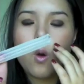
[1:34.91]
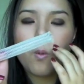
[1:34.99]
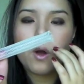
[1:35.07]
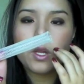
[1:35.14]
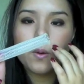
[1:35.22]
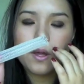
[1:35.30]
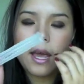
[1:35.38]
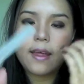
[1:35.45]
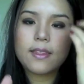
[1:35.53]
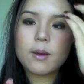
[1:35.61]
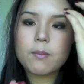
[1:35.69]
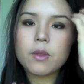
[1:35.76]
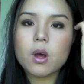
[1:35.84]
When you get
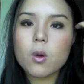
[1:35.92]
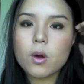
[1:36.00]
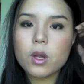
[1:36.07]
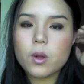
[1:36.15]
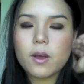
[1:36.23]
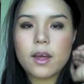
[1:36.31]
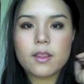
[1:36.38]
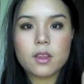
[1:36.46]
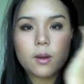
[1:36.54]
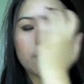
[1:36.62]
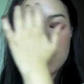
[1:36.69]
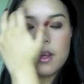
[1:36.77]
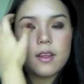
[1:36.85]
them though, when you get
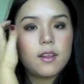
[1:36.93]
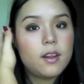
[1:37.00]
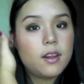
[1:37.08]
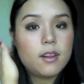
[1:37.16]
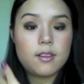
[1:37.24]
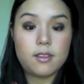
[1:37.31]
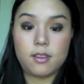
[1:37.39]
them in